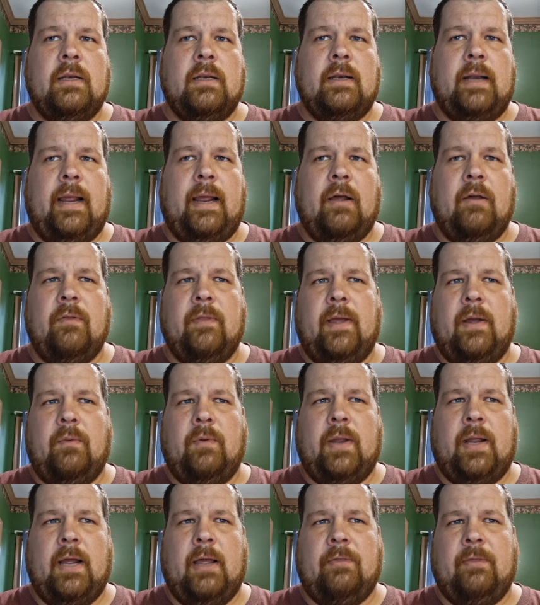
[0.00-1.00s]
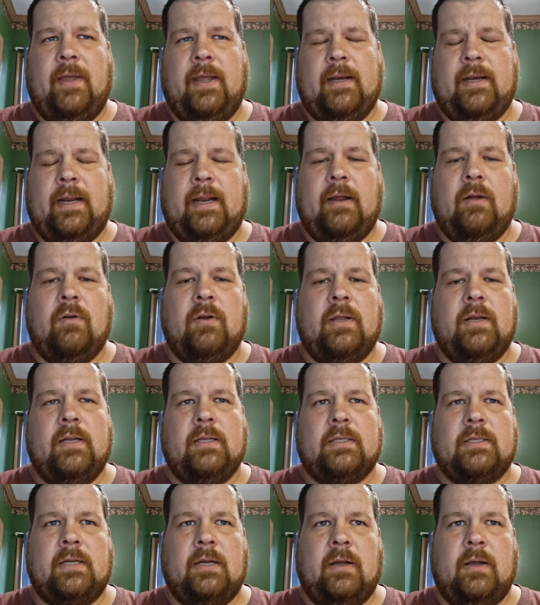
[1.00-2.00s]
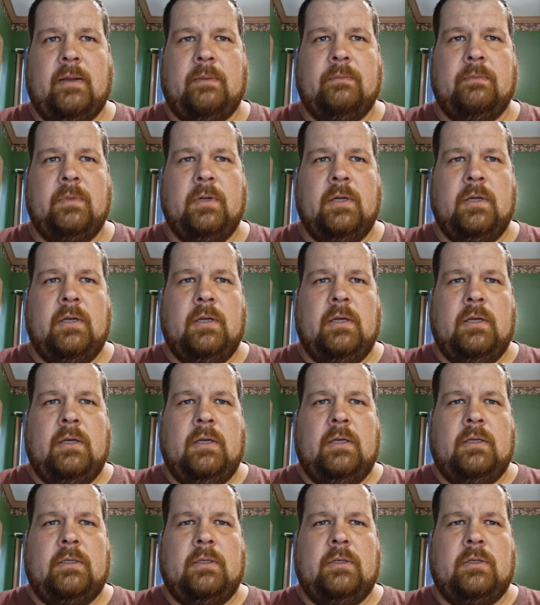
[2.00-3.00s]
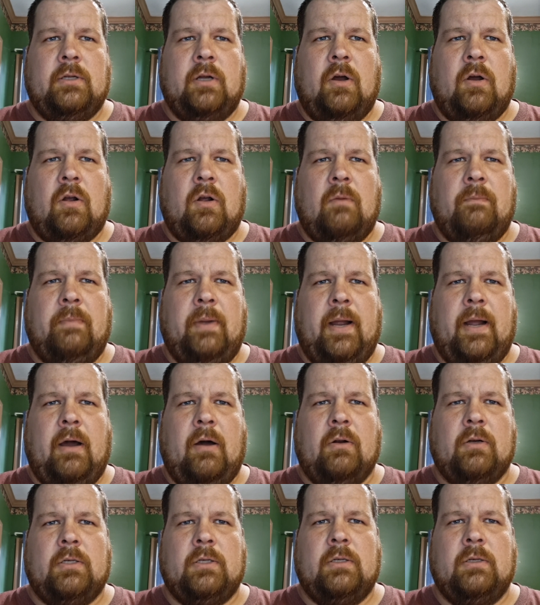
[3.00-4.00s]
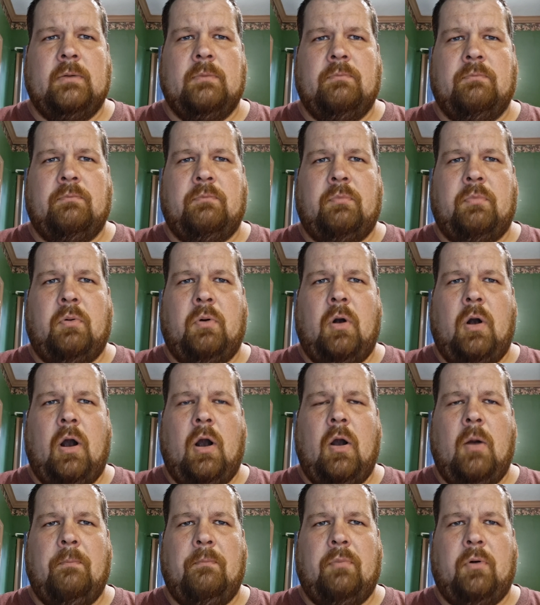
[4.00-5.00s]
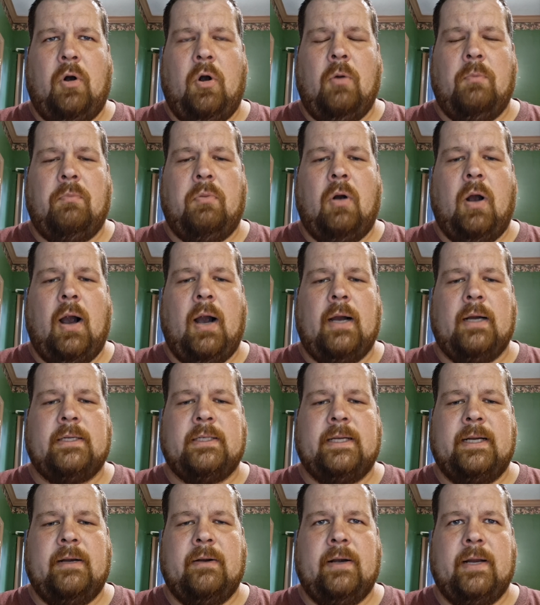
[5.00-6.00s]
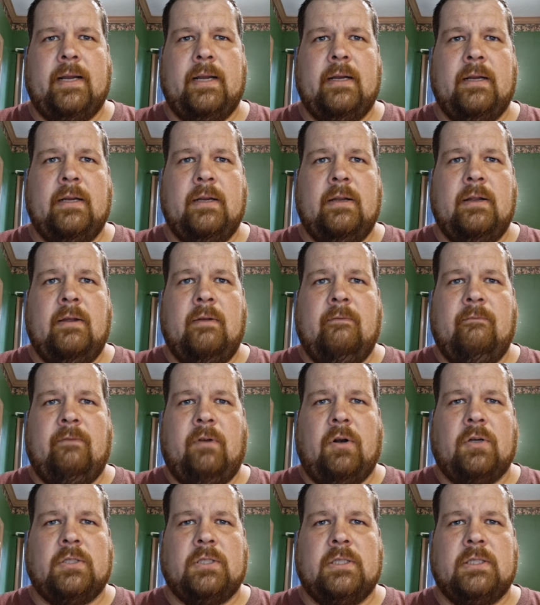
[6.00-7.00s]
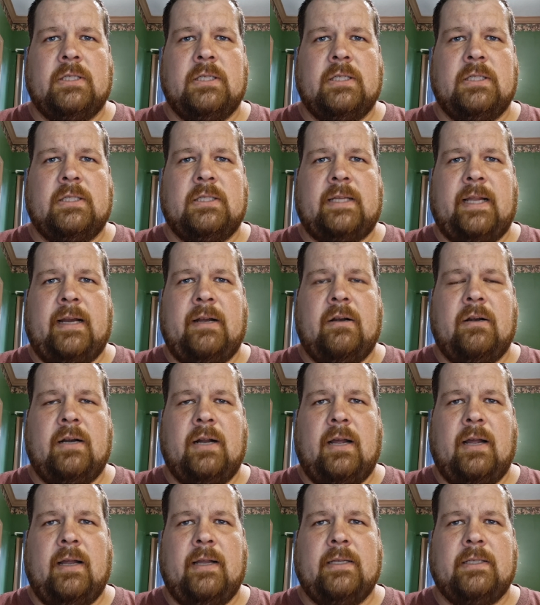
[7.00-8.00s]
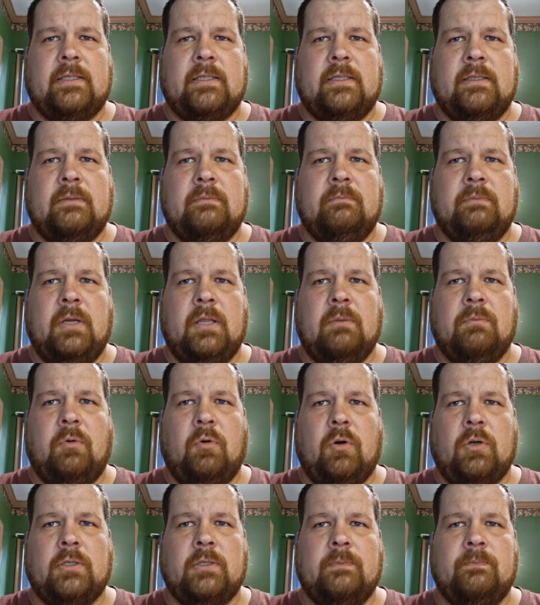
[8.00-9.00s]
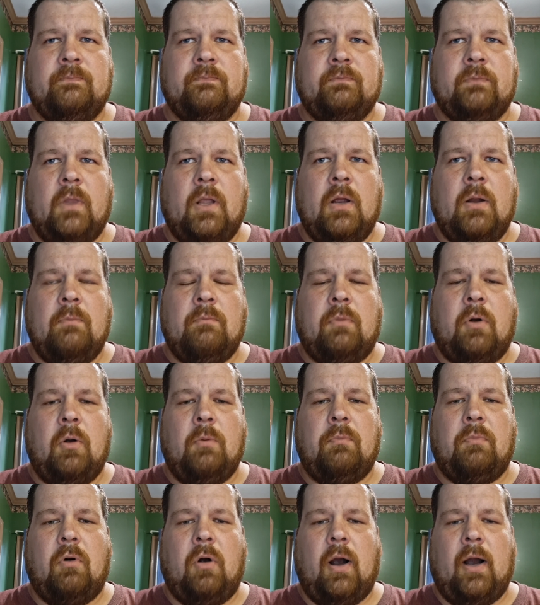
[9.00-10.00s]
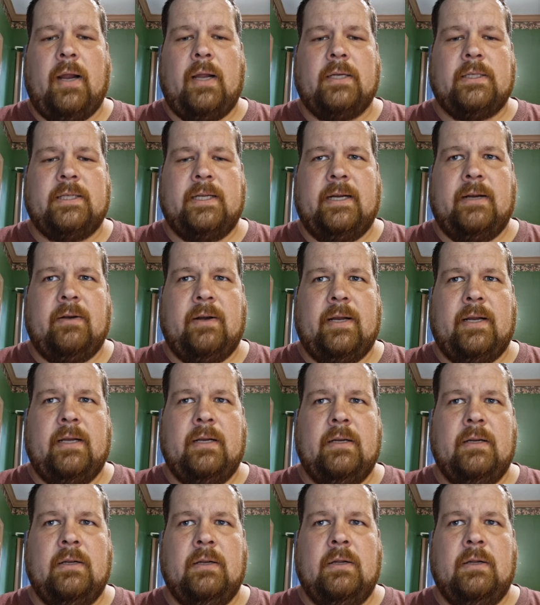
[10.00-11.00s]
Now that we got that down, it is time to talk about proprietary versus standardized motherboards. Proprietary